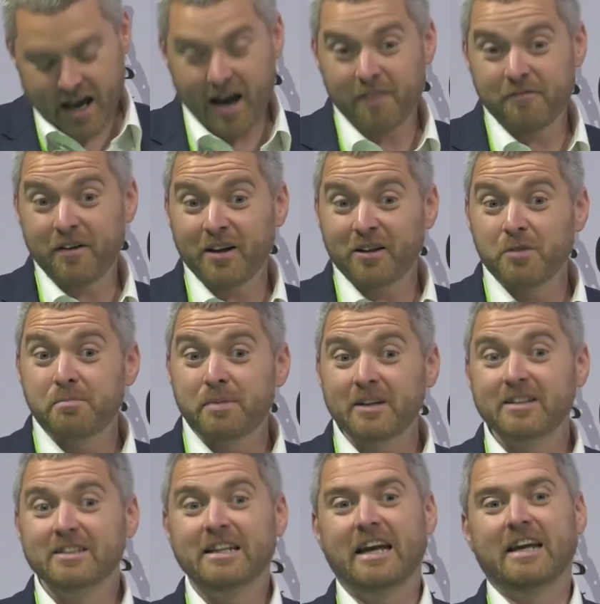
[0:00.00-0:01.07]

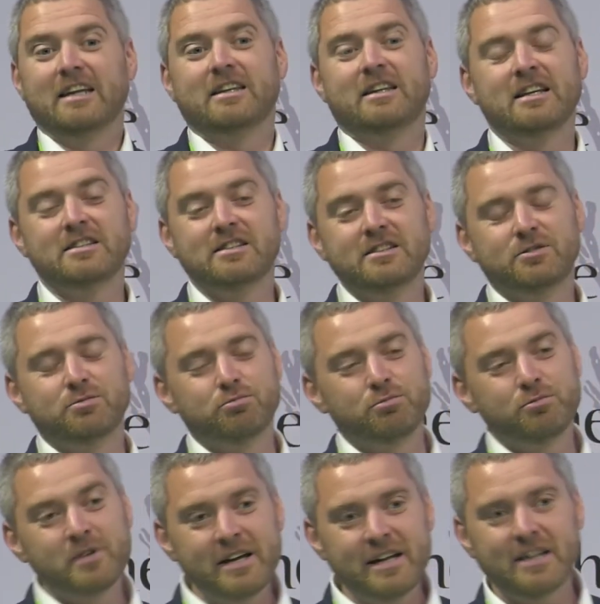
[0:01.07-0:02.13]
Availability. This is
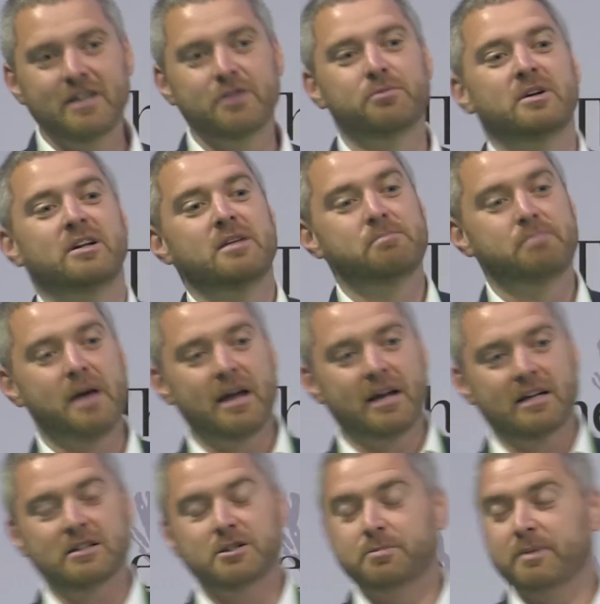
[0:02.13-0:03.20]
really, really big, and it's